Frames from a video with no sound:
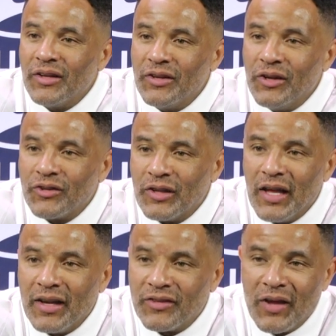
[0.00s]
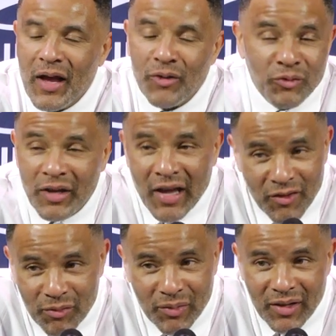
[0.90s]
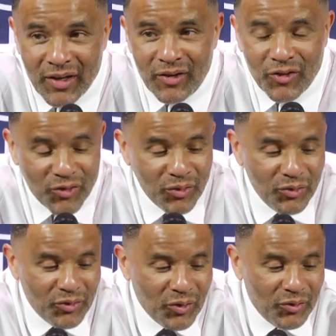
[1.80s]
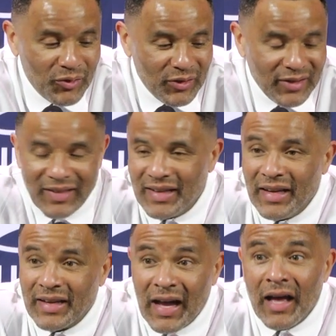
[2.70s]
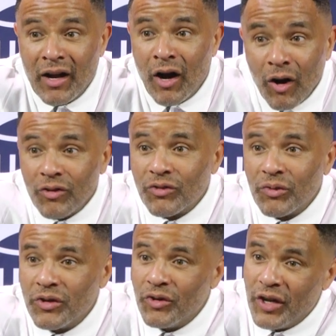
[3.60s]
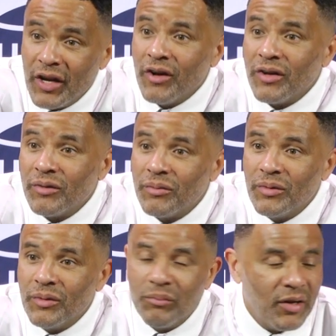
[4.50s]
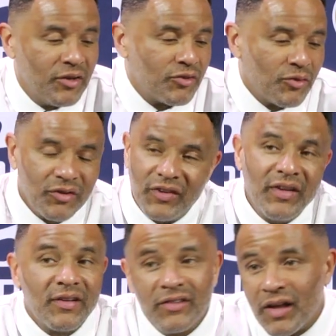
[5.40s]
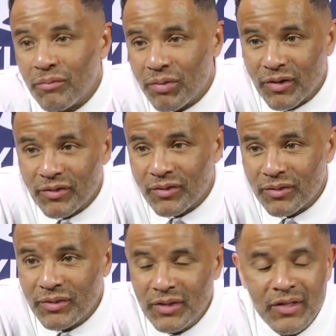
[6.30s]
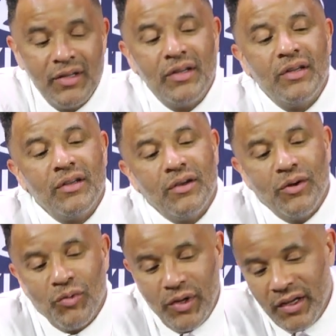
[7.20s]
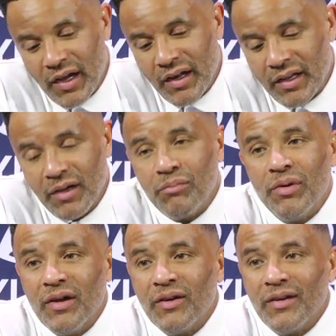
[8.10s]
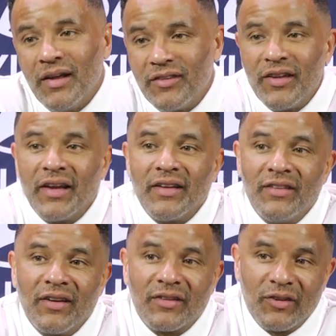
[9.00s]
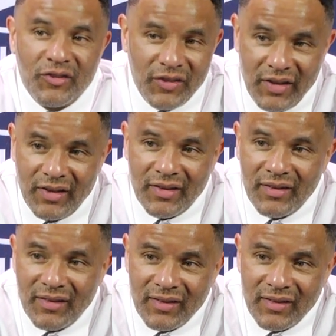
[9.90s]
there's a lot of times when they haven't been hearing the truth, so it kind of hurts when you hear it, but it's critique, it's not personal. We got to get better at taking the critique